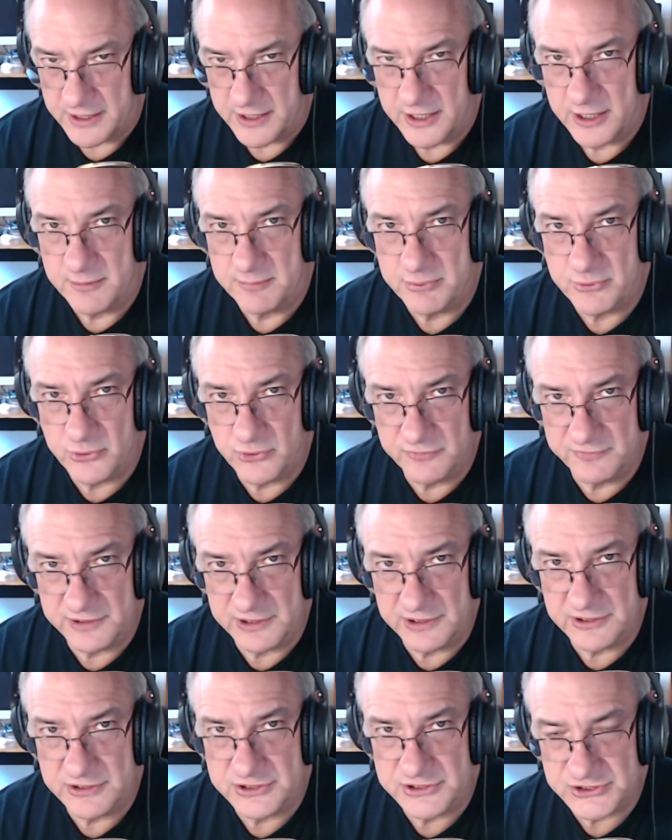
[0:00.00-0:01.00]

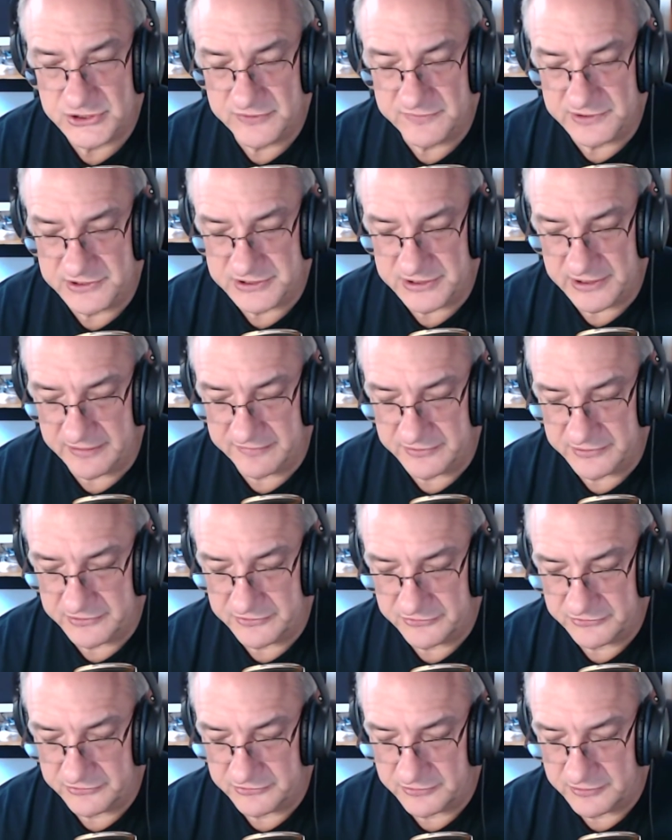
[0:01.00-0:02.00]
Improving service
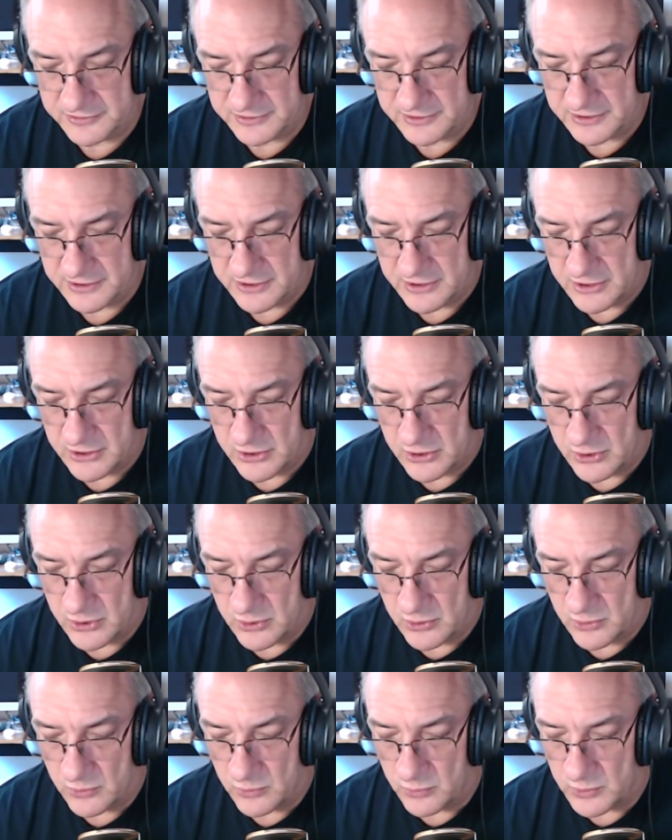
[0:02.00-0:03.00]
levels.
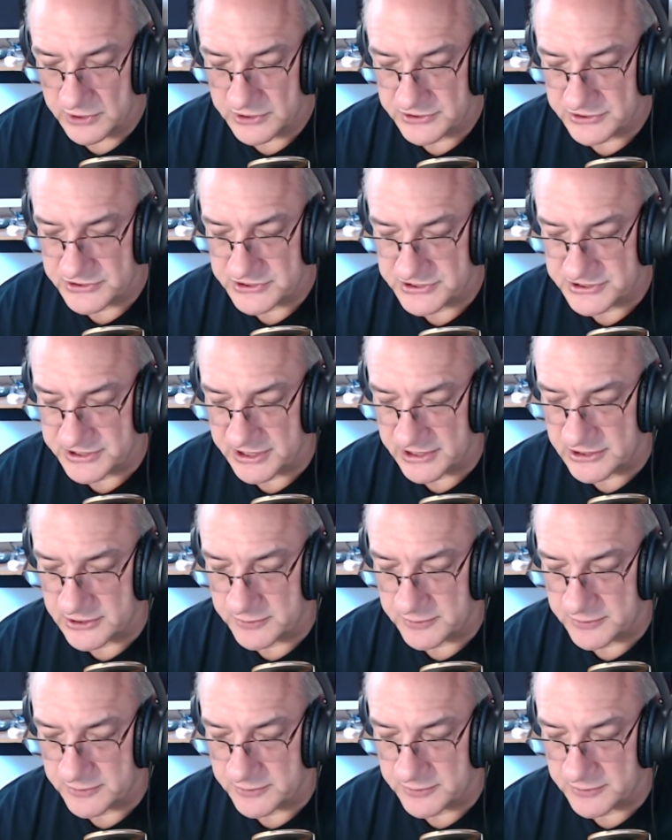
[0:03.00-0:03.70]
What does data